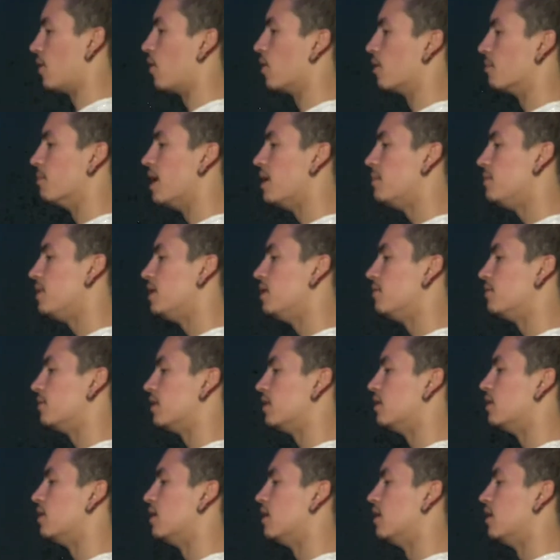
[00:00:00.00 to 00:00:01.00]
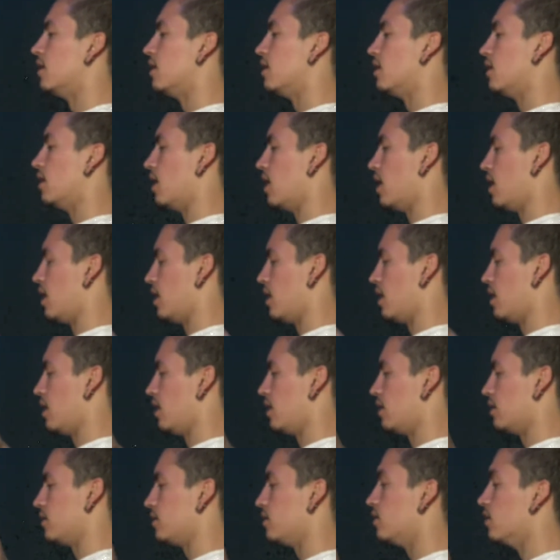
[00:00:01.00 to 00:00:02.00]
Or maybe even,
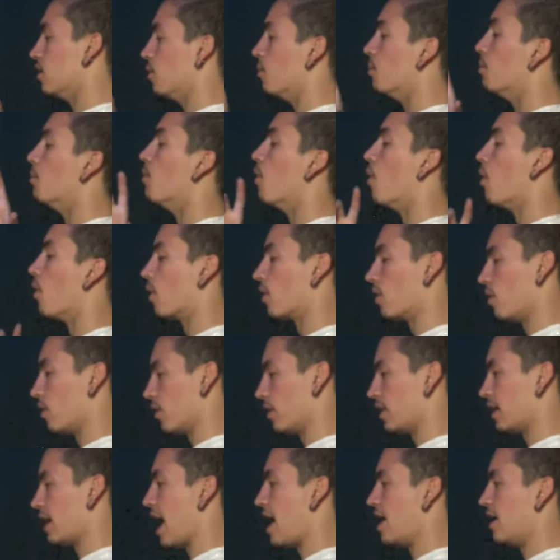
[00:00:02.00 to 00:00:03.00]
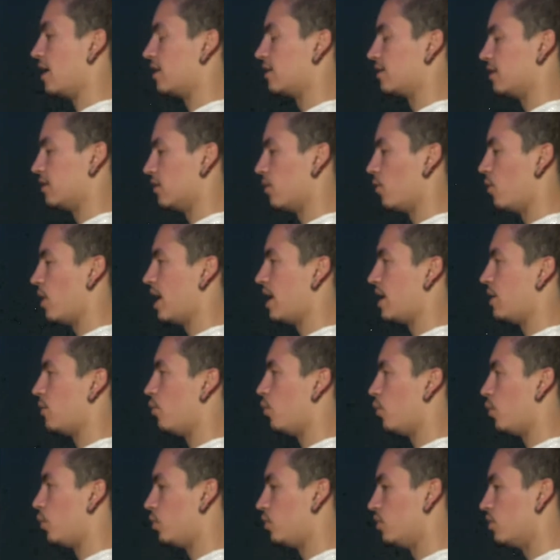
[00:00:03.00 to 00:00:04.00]
more organic than the
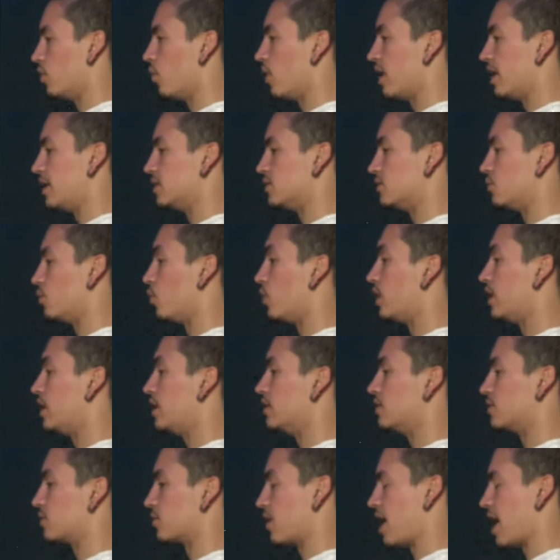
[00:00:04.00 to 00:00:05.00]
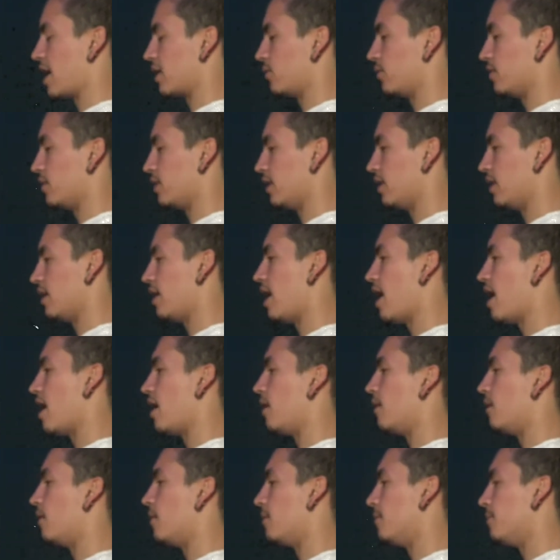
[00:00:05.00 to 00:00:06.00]
ways we interact with it
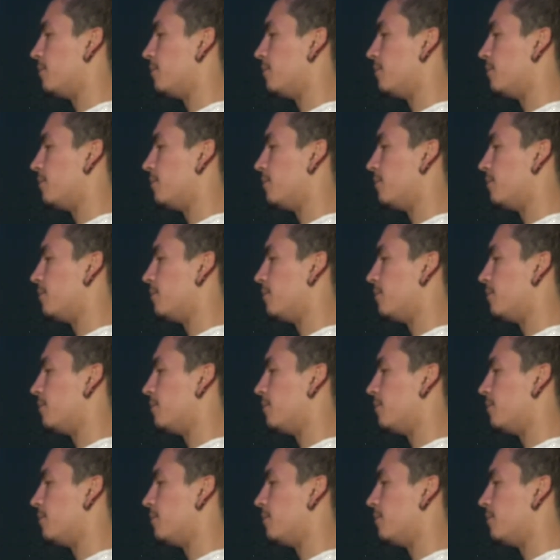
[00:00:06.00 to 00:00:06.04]
now.